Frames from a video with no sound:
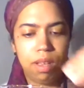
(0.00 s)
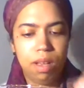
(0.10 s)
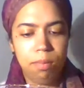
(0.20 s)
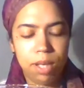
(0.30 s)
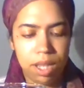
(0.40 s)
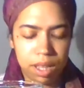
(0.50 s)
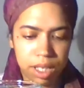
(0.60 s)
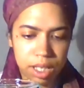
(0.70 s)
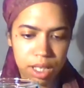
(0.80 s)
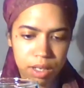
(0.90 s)
But the
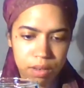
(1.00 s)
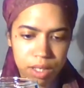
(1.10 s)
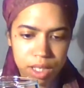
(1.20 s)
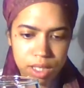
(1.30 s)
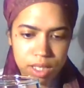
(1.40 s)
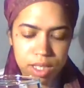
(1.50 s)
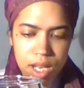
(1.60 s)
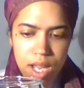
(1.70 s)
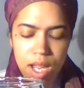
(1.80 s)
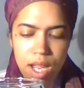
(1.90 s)
thing here is
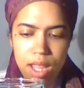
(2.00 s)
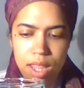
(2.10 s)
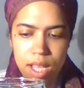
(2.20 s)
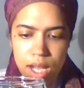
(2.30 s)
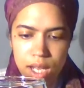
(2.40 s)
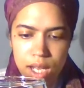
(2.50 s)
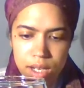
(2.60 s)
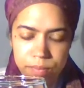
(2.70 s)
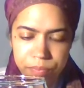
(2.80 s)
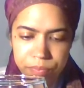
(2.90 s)
that